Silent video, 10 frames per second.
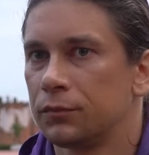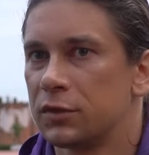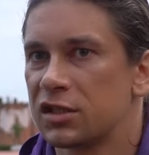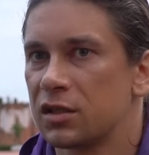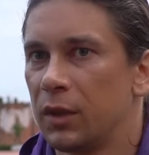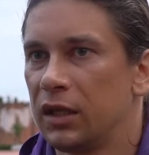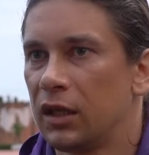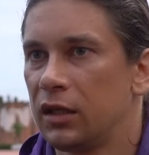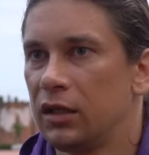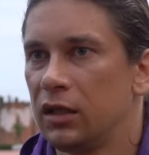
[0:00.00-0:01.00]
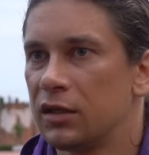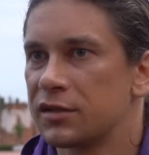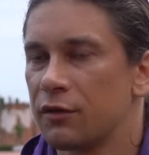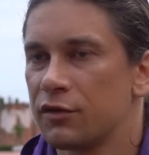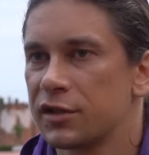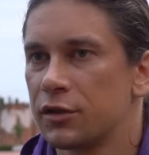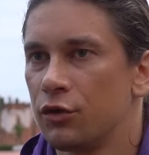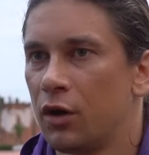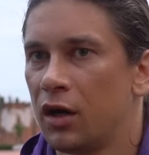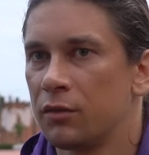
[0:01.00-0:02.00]
just the main idea, it's everything in
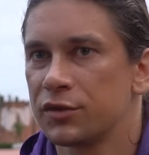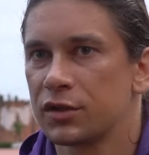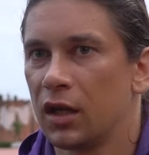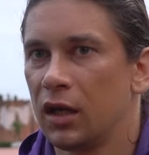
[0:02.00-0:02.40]
your arms